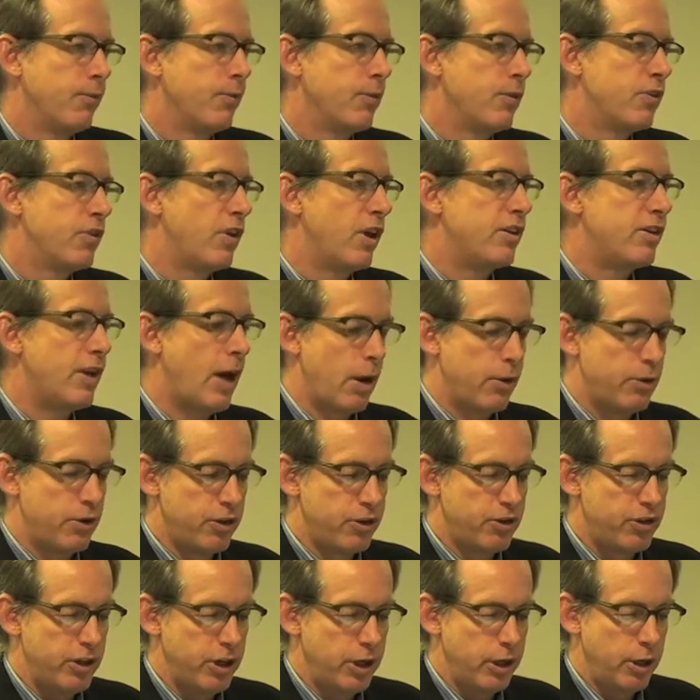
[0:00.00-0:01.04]
sets out to
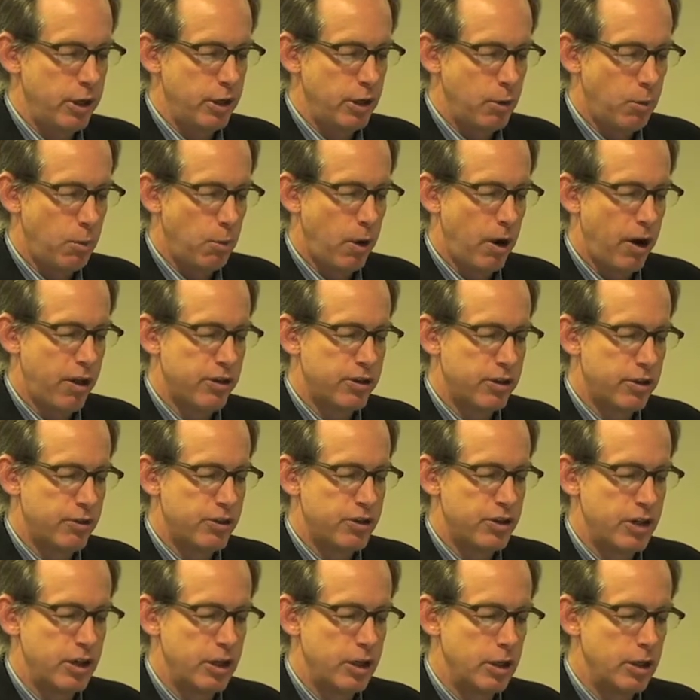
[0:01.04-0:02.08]
see what others have
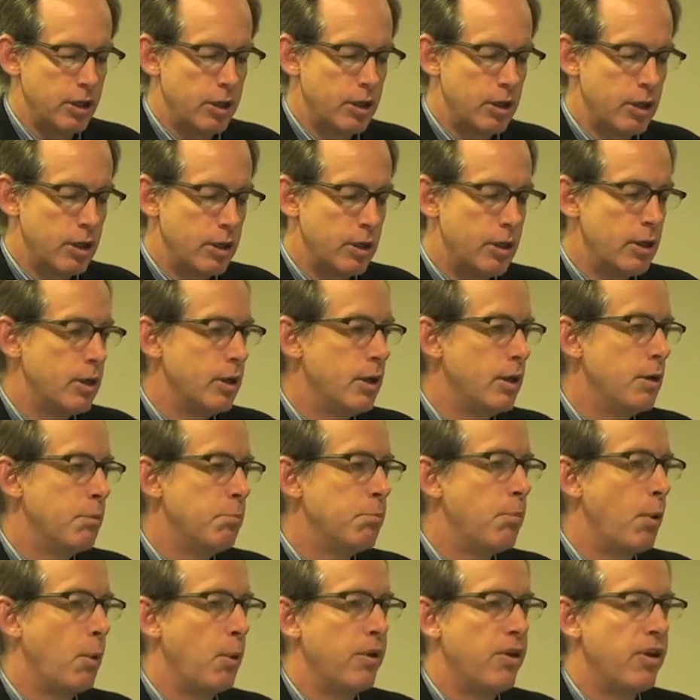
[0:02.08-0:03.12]
seen,
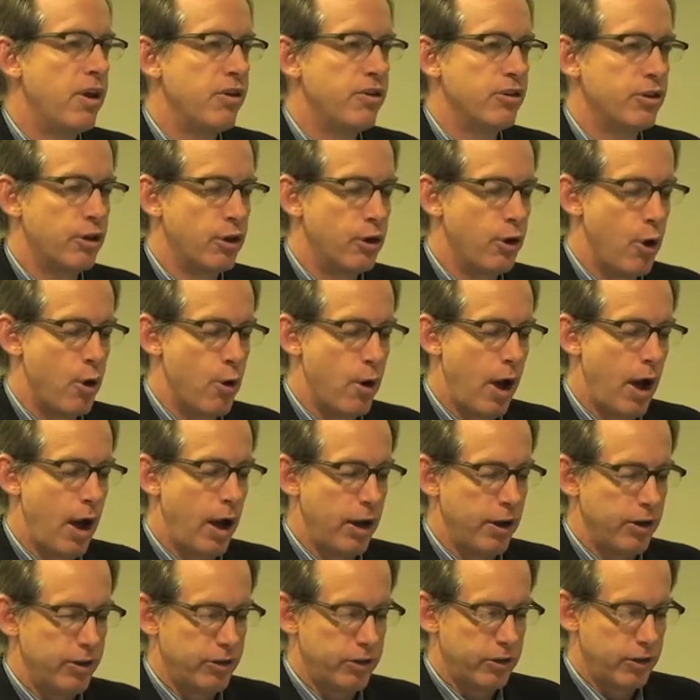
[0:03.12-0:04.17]
but with his or her own
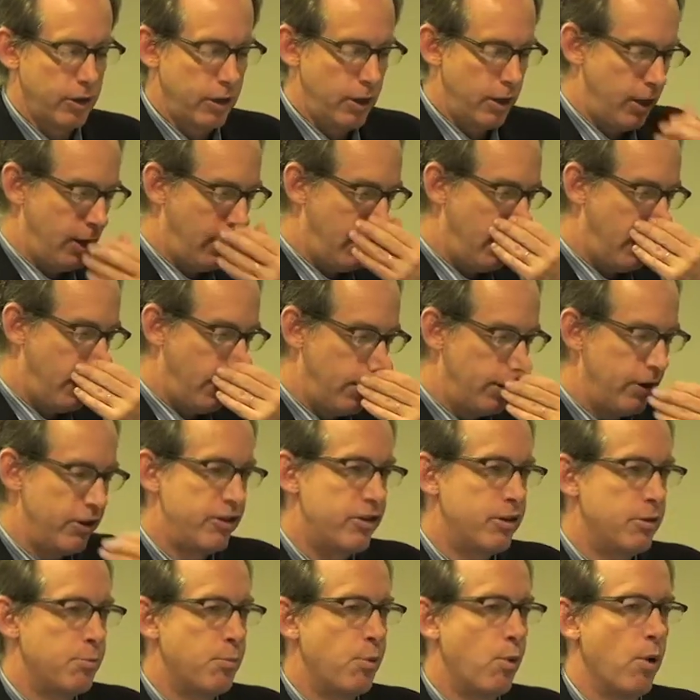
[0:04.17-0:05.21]
eyes. And this
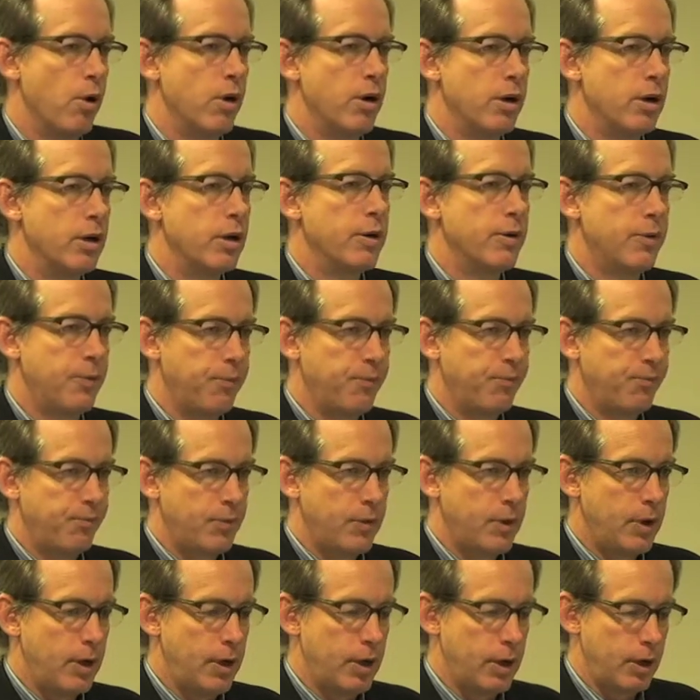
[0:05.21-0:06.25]
is important.
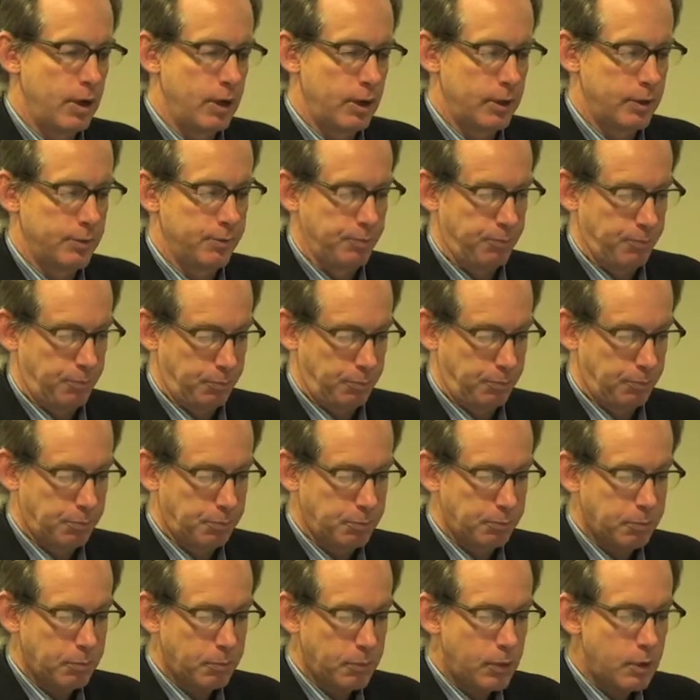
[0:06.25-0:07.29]
Uh,
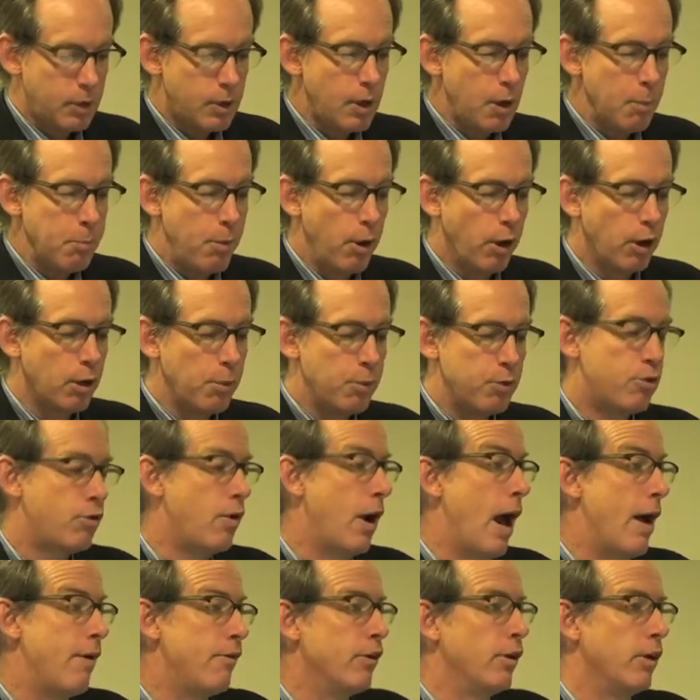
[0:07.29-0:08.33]
pilgrims
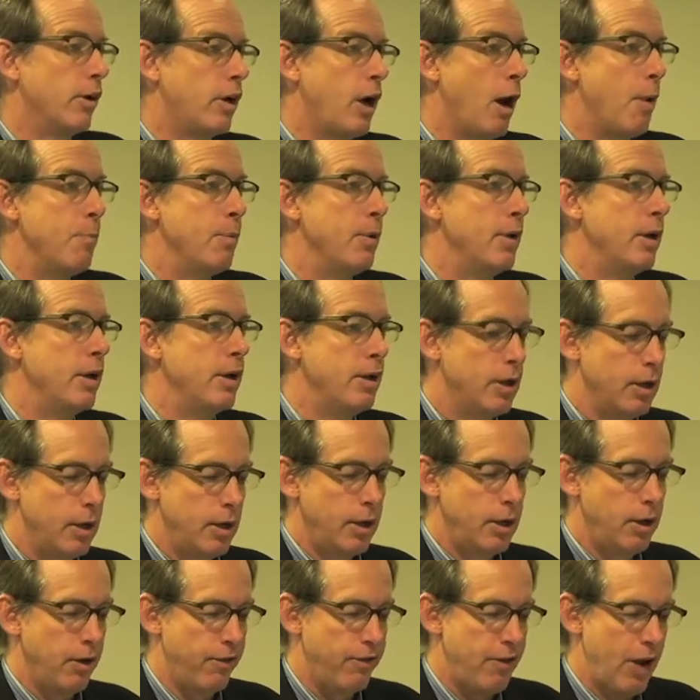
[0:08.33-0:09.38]
travel in company, you
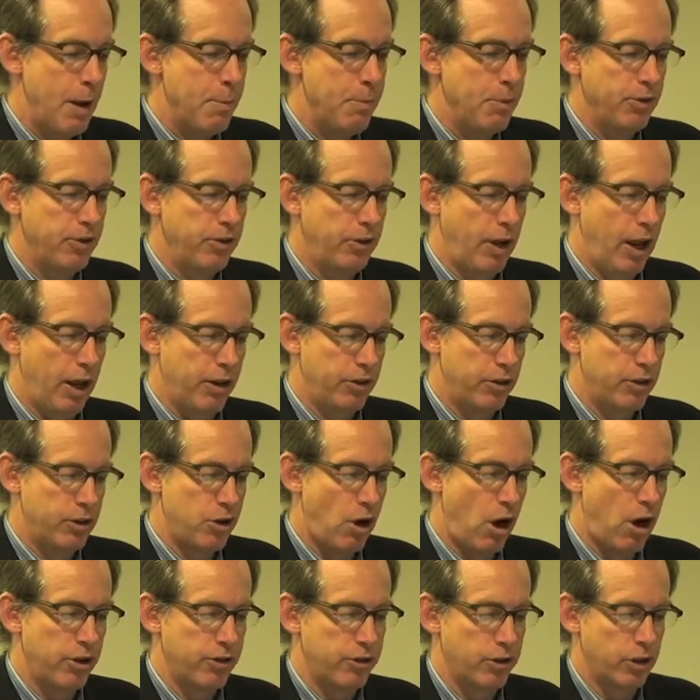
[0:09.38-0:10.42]
know, famously as in
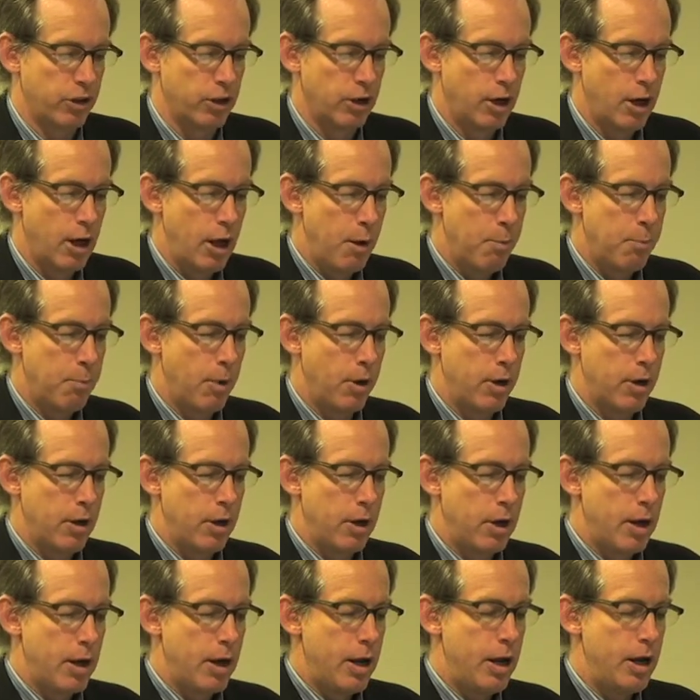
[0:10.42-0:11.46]
Chaucer, but
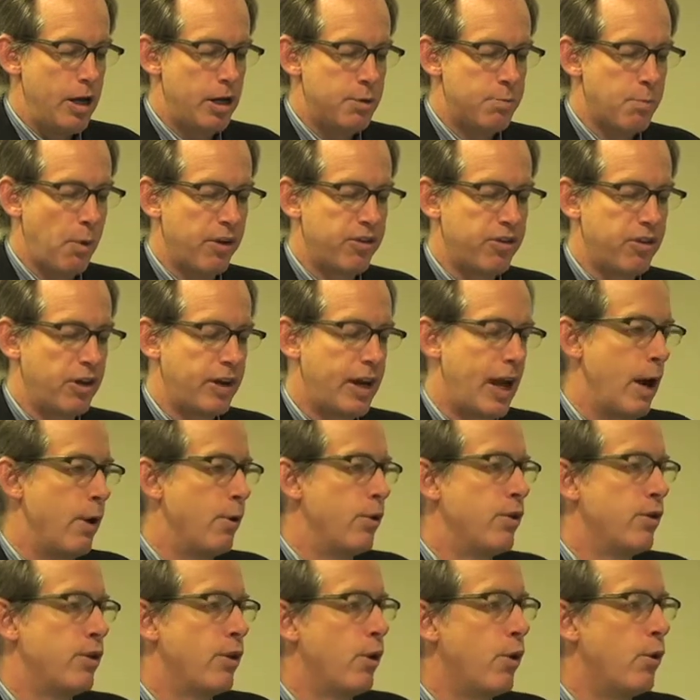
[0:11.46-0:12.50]
each must
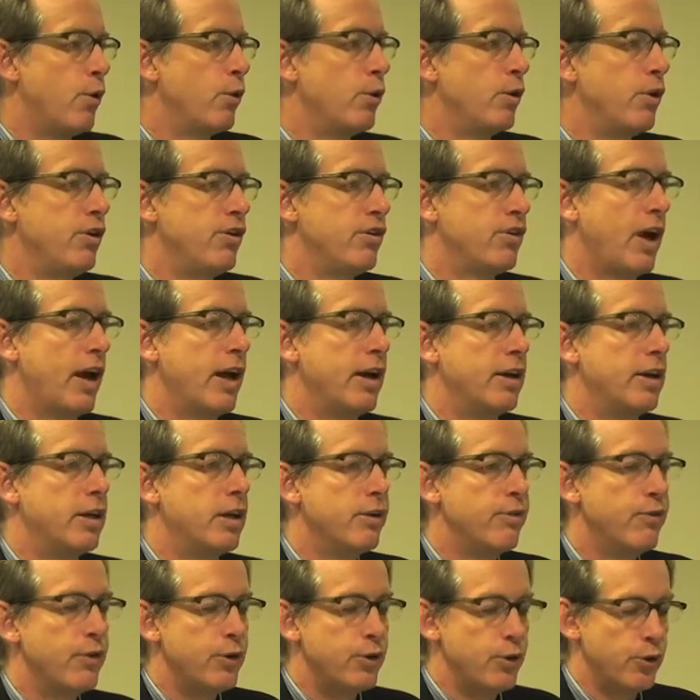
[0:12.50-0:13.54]
encounter the holy site
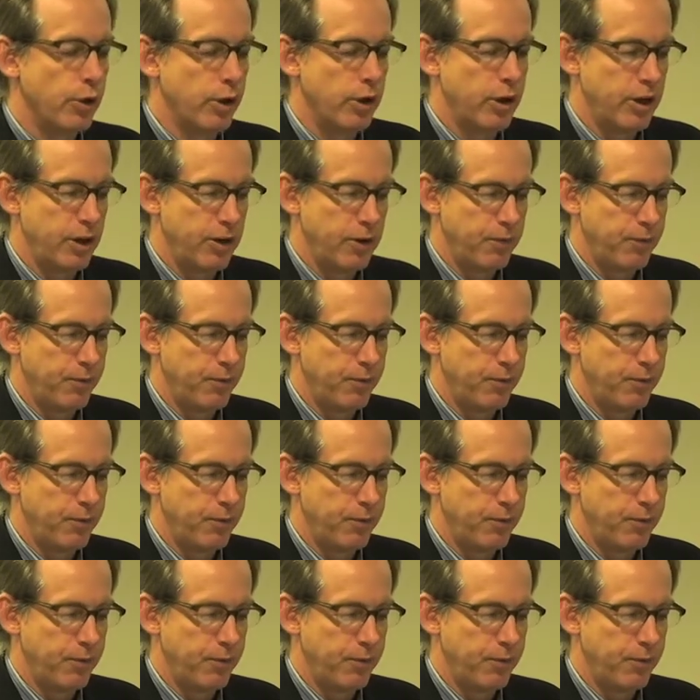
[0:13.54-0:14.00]
individually.